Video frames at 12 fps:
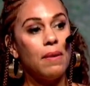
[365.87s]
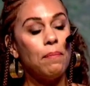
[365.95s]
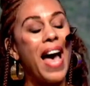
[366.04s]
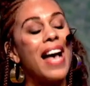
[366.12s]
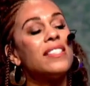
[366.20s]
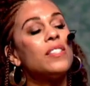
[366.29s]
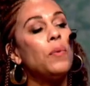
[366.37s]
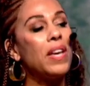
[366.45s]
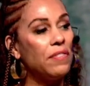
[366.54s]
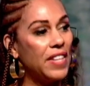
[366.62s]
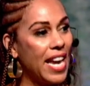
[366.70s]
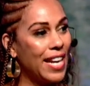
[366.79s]
passed away
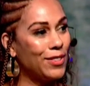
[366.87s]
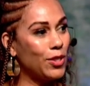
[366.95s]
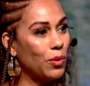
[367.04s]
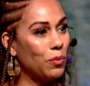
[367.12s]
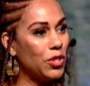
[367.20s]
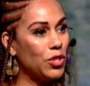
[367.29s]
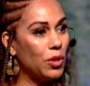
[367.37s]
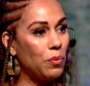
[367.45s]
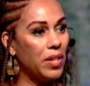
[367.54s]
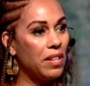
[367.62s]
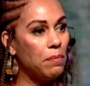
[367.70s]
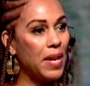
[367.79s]
of cancer when I
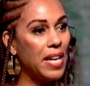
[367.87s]
would have